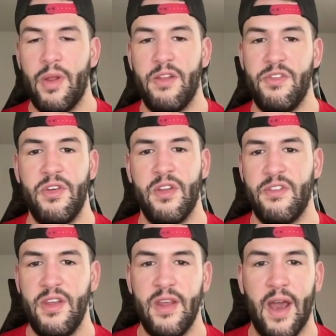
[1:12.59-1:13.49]
And as you can
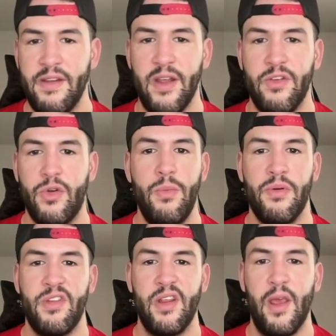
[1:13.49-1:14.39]
see, I did
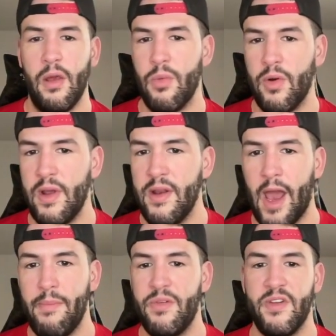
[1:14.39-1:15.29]
2% Keegan Murray,
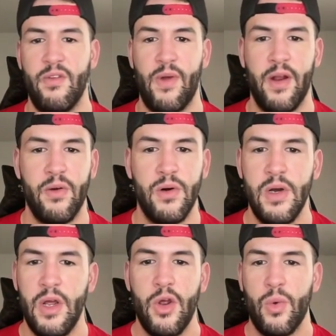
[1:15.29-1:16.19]
9% Randall,
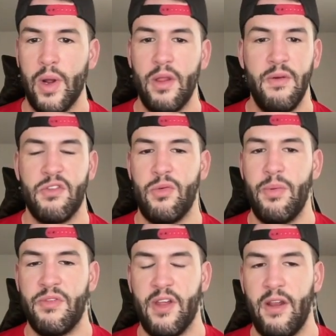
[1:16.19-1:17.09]
Quickly was
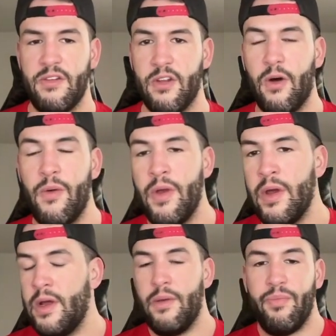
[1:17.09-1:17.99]
3%. So
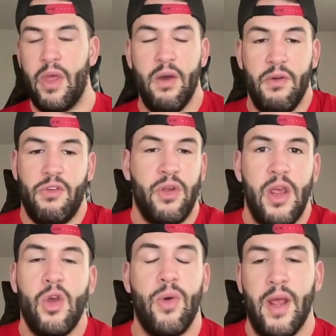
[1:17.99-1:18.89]
it was
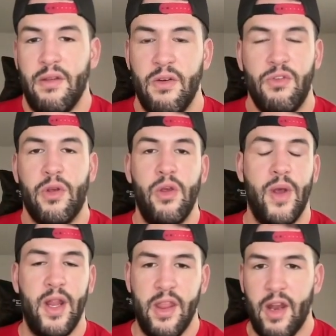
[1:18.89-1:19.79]
looking great.
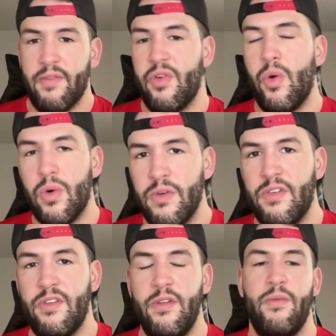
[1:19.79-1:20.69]
Then, of
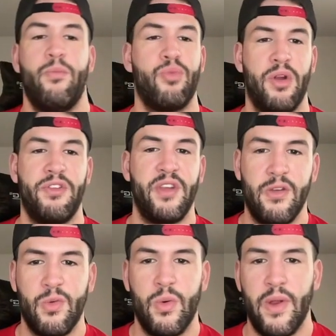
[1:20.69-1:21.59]
course, Brunson
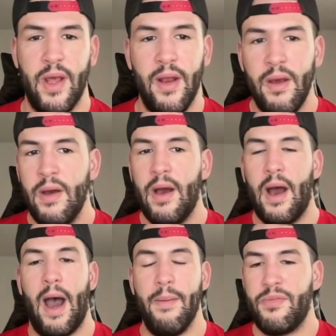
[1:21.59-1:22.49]
gets ruled in.
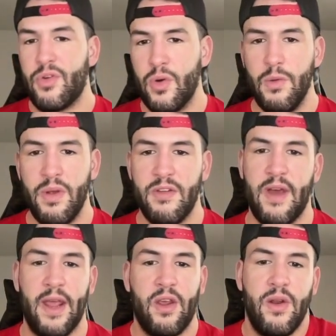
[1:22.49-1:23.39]
I'm screwed because
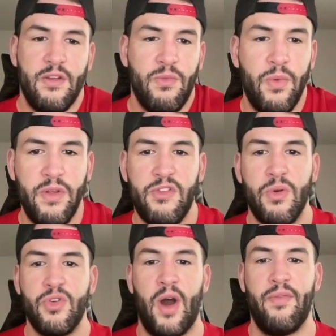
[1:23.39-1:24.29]
I couldn't really
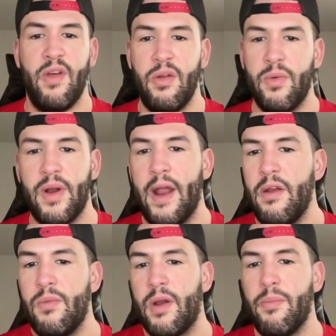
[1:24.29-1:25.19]
switch off anyone. I
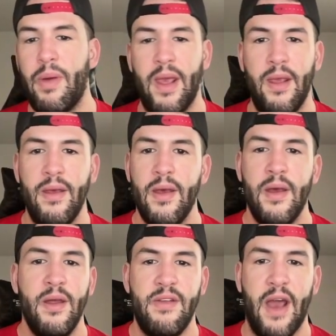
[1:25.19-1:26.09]
didn't want to pay
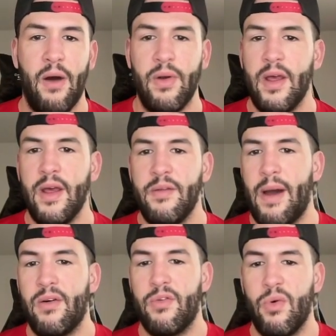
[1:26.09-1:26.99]
down at
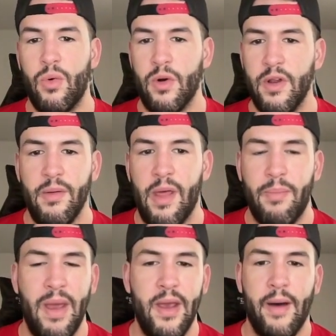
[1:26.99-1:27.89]
power forward and like
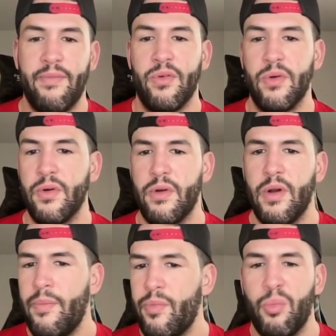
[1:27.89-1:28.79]
pay up for
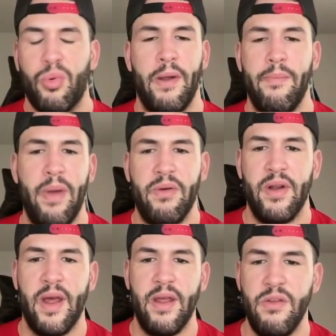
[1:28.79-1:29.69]

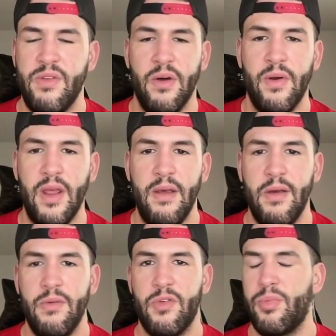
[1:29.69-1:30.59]
Barrett at utility
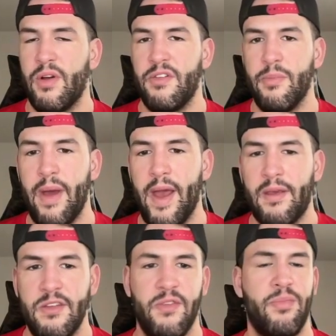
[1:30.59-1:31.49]
with Brunson back.
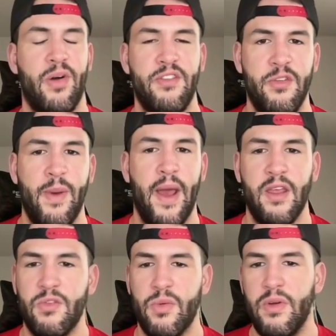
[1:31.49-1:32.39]
Because if Brunson's
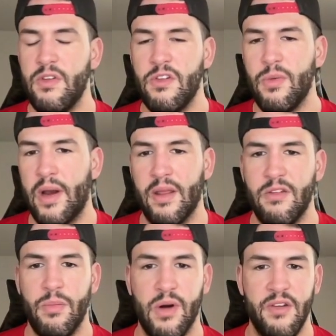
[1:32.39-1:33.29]
back, it's really just you want to get
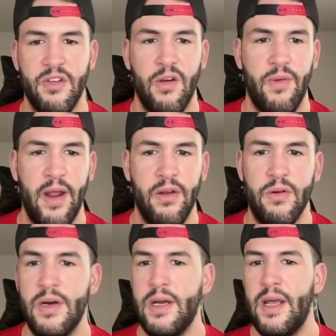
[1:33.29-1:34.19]
to Brunson and
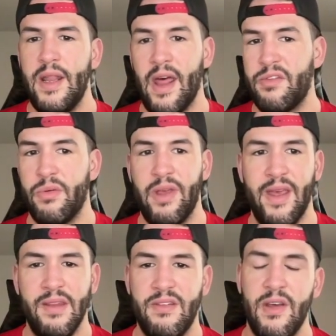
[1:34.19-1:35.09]
Randall. And that's really
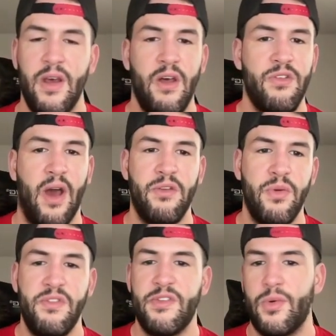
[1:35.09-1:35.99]
it. So I was
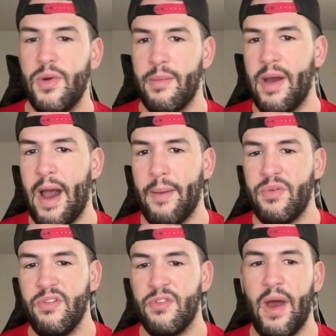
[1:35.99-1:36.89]
really screwed on my
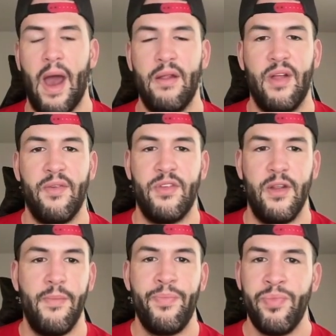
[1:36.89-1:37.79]
options. So I left
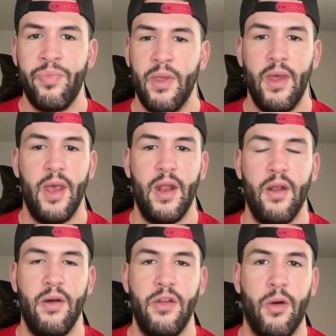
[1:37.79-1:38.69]
it.
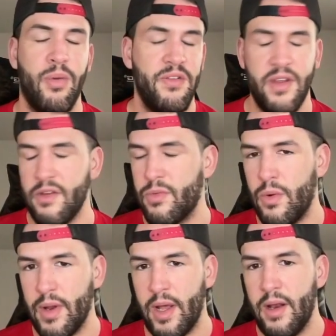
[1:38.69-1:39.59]
And, Brunson gets
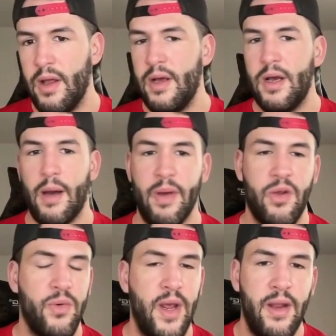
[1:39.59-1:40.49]
ruled in. I'm like,
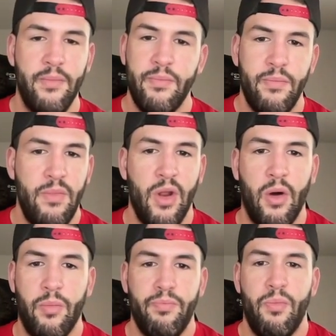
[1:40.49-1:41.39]
great.
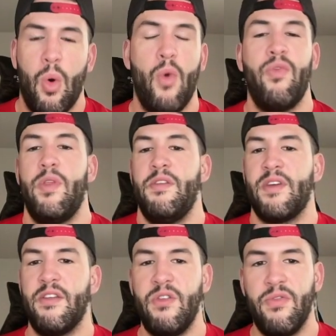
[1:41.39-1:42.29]
Hopefully these
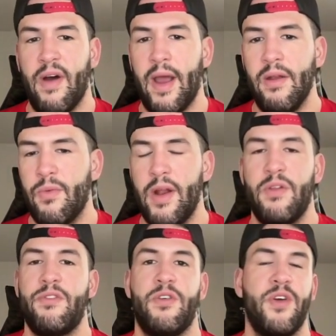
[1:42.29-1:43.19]
guys do fine. Randall
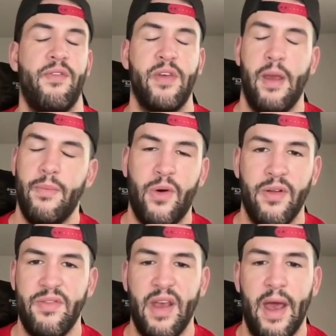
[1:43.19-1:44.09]
starts off the game 1
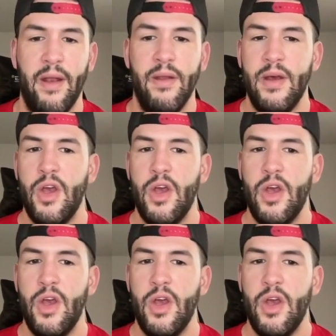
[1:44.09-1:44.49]
of 10.